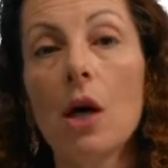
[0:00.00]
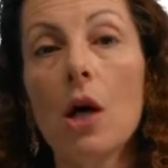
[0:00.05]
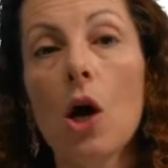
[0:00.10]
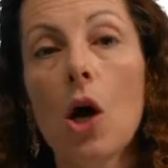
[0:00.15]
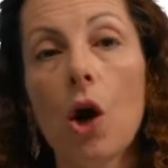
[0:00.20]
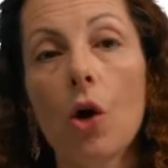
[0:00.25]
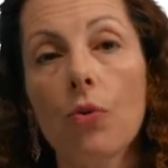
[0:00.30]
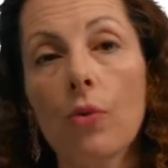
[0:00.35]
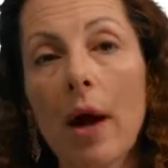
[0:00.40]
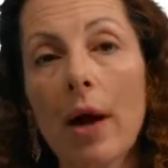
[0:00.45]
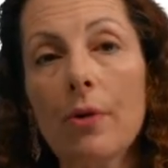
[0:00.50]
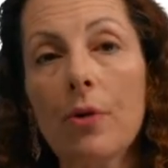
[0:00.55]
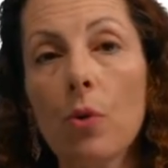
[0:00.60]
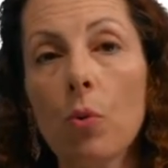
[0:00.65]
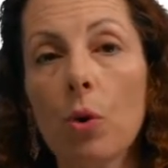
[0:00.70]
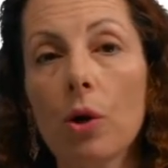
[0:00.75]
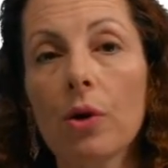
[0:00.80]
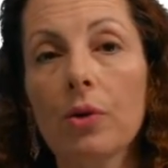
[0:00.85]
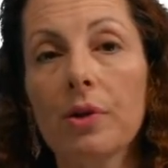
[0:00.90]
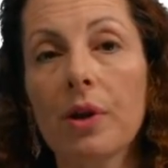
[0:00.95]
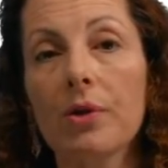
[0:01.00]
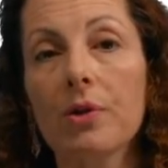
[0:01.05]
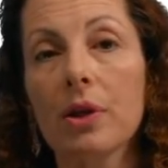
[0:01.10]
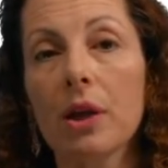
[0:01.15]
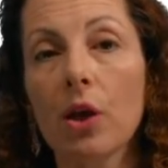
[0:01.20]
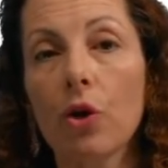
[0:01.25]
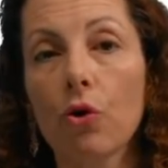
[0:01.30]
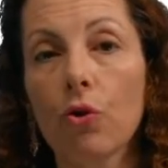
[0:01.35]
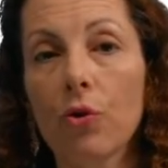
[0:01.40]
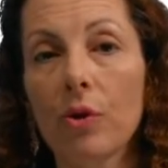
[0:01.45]
Around the world, there's an
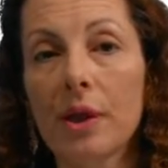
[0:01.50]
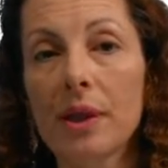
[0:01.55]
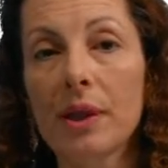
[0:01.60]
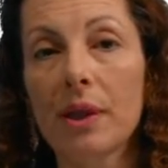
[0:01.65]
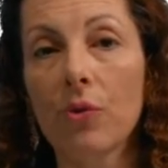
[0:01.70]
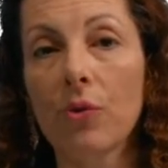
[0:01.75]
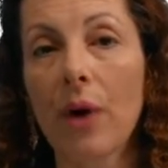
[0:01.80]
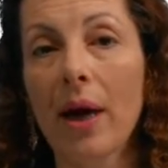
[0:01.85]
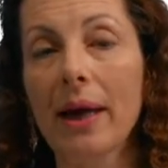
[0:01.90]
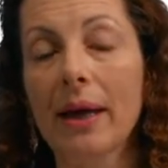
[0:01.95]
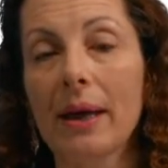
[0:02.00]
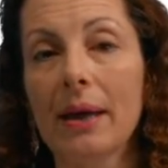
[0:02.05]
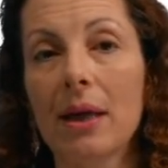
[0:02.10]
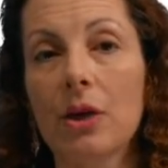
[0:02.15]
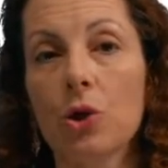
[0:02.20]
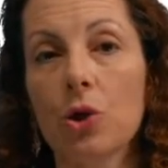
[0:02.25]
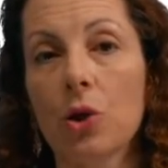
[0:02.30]
increasing recognition